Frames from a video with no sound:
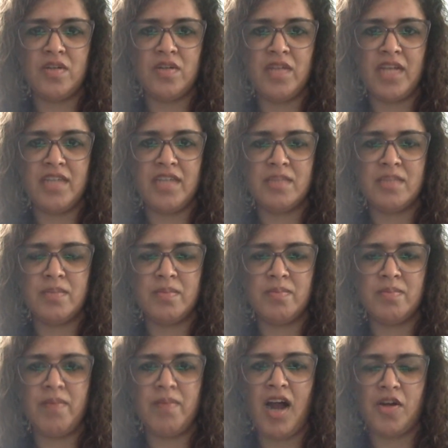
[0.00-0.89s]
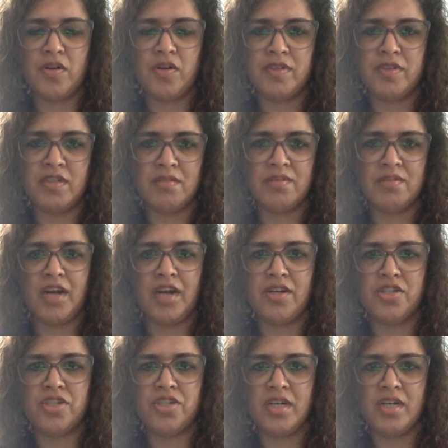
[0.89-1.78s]
that's part of the
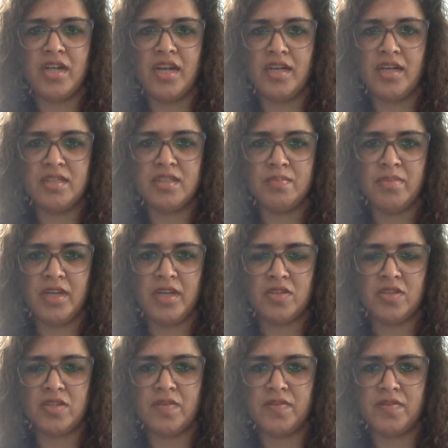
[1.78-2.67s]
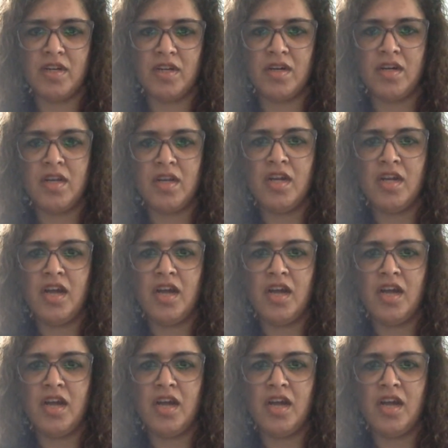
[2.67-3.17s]
condition, and it's because of the